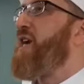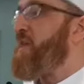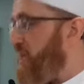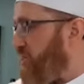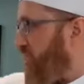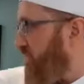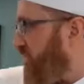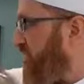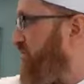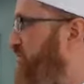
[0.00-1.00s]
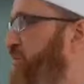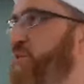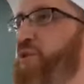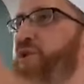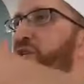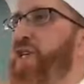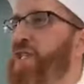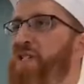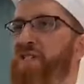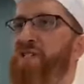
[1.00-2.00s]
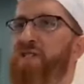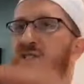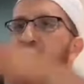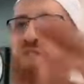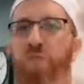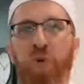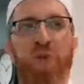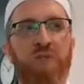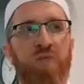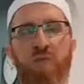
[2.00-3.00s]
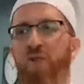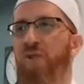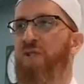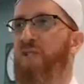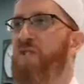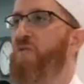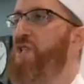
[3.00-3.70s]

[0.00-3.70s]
and they saw that there was booty and then the spoils of war and